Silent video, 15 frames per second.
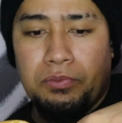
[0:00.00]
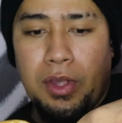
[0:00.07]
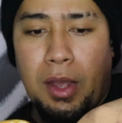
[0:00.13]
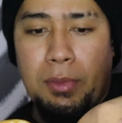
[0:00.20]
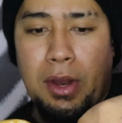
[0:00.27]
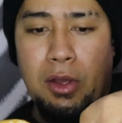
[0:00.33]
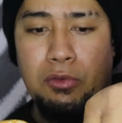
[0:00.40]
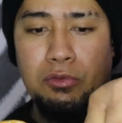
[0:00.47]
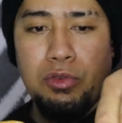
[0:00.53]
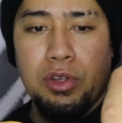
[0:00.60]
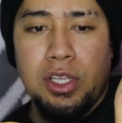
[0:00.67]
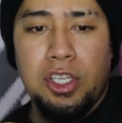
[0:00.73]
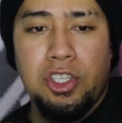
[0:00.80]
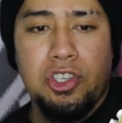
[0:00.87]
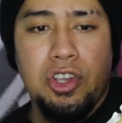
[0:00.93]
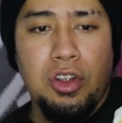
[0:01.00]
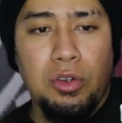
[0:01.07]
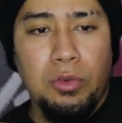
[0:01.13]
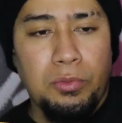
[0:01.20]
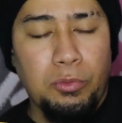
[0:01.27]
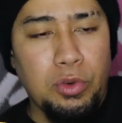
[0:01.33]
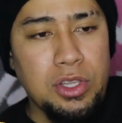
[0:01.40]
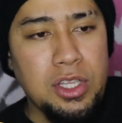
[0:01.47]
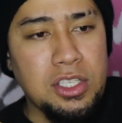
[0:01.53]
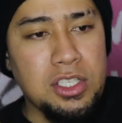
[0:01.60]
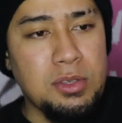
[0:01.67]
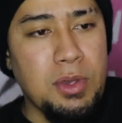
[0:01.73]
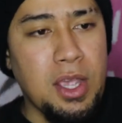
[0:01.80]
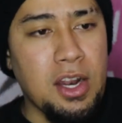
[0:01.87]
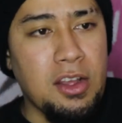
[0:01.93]
I'm not really sure what this
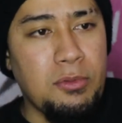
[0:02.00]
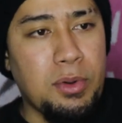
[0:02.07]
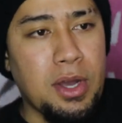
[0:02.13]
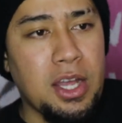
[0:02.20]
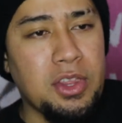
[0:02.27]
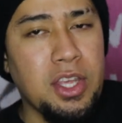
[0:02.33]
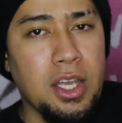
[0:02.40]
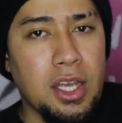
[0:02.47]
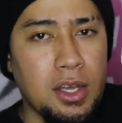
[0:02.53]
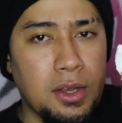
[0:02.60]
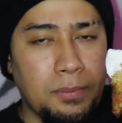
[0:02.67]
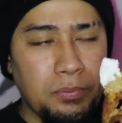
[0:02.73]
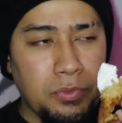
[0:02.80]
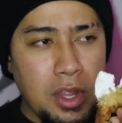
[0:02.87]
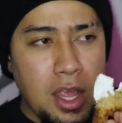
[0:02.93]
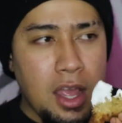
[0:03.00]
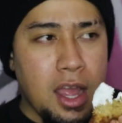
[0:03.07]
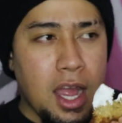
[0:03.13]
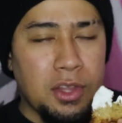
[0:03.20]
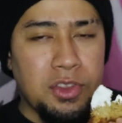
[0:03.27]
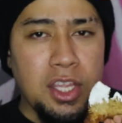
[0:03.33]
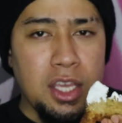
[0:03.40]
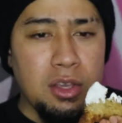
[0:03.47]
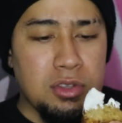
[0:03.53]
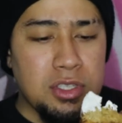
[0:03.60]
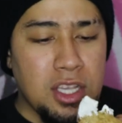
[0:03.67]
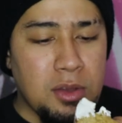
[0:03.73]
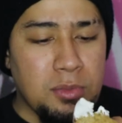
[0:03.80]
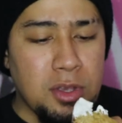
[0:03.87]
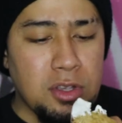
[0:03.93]
is made of, but I think um I think he was
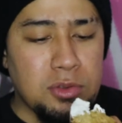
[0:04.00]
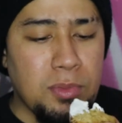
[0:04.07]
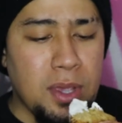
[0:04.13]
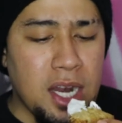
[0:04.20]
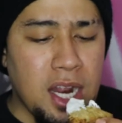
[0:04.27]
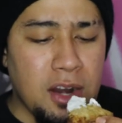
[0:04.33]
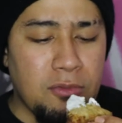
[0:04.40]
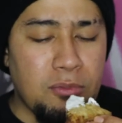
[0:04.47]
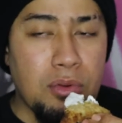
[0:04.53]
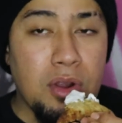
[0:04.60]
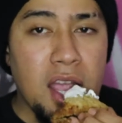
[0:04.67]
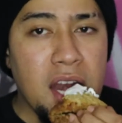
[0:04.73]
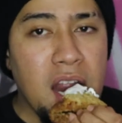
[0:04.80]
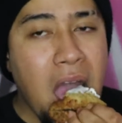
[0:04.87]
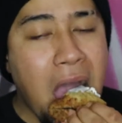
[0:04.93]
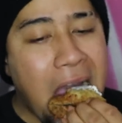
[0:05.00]
telling me it was made out of bread.